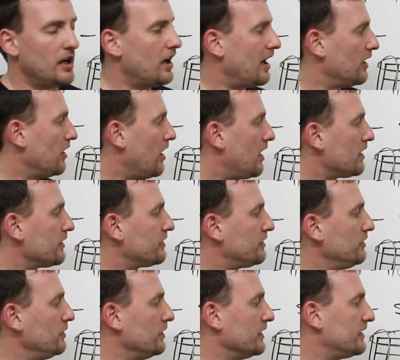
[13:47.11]
A lot of
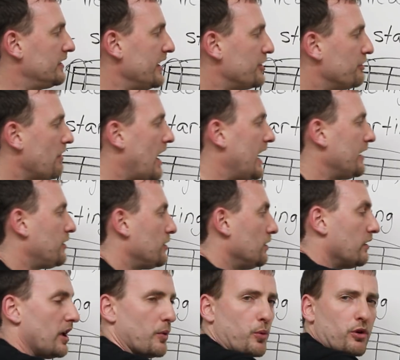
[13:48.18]
students,
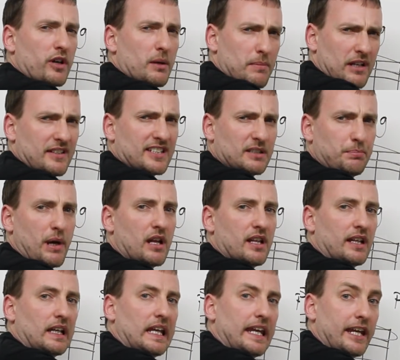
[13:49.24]
they worry about the
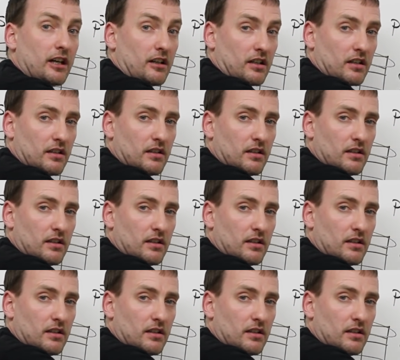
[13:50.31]
spelling here.